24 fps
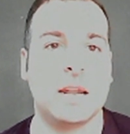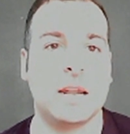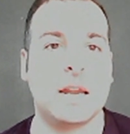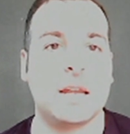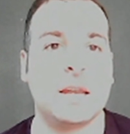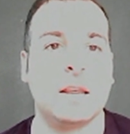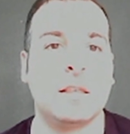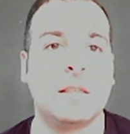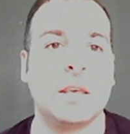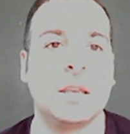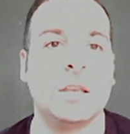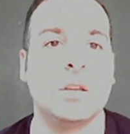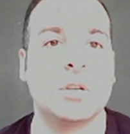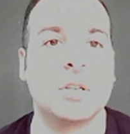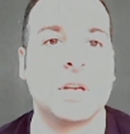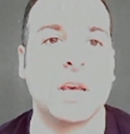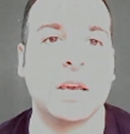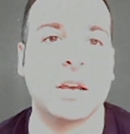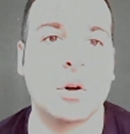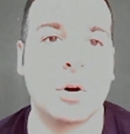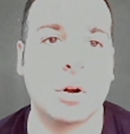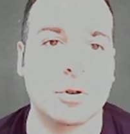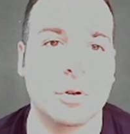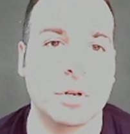And anything you
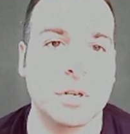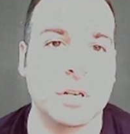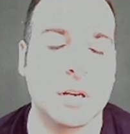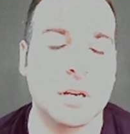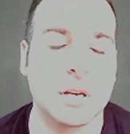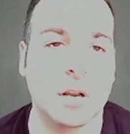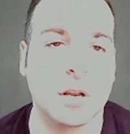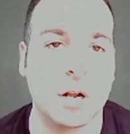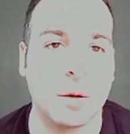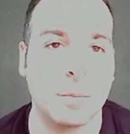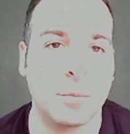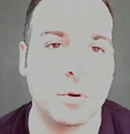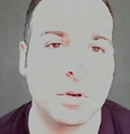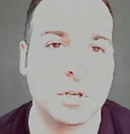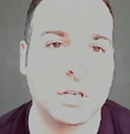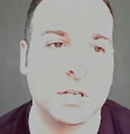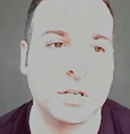say contrary to the global